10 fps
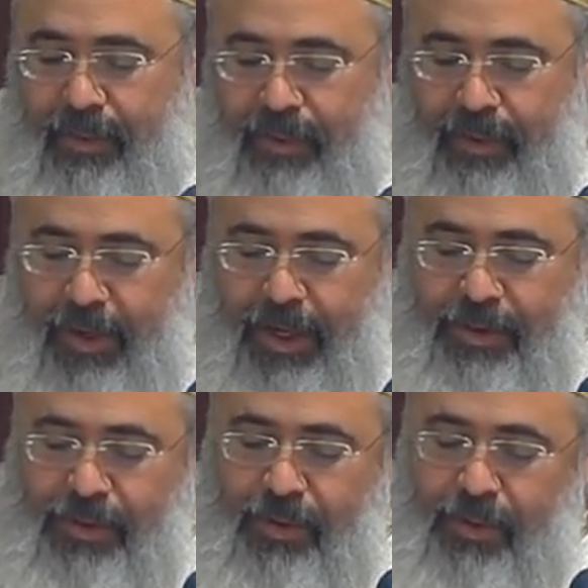and
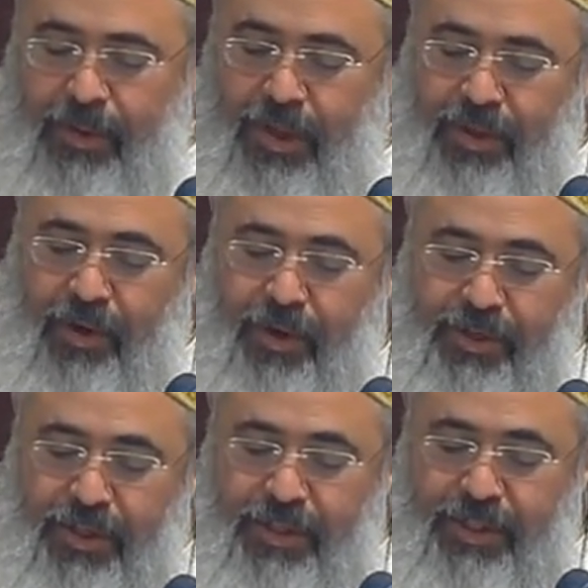so the
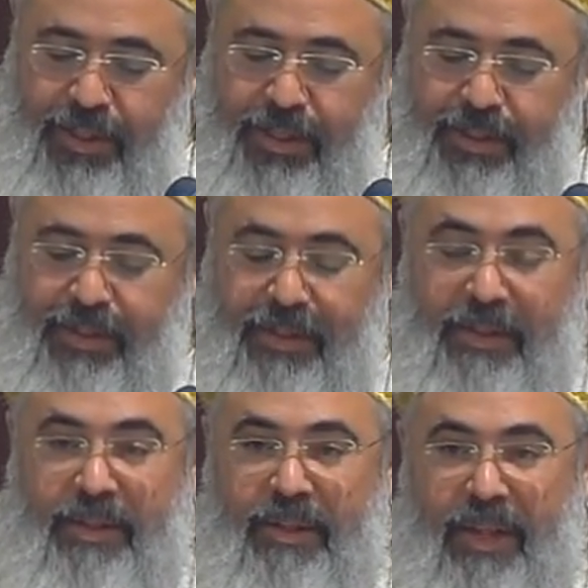Christian sees
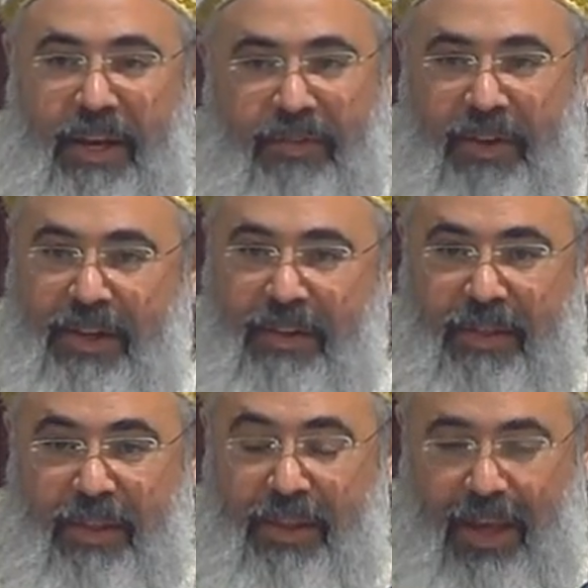life and death,
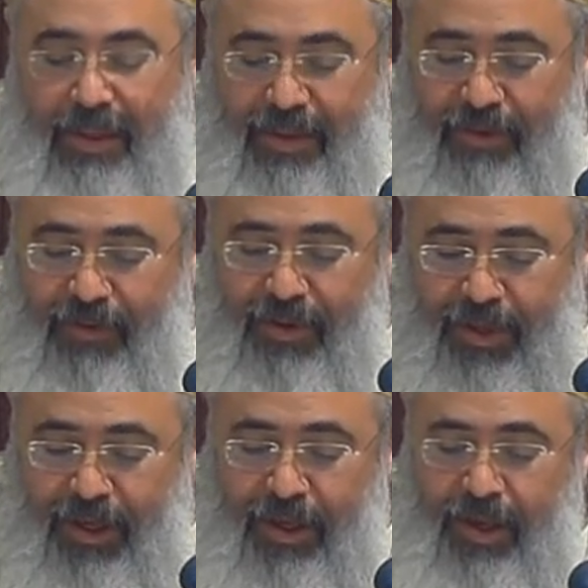death differently,
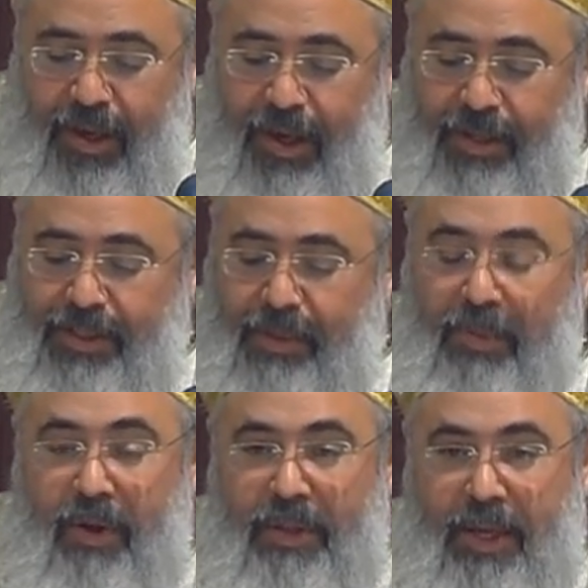as St.
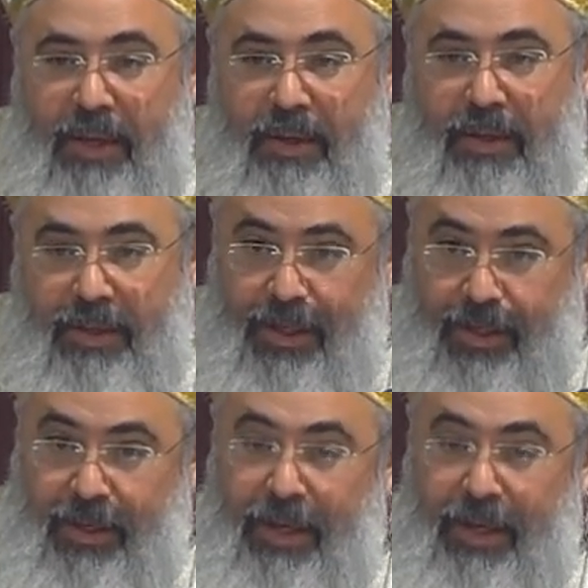Paul did, did.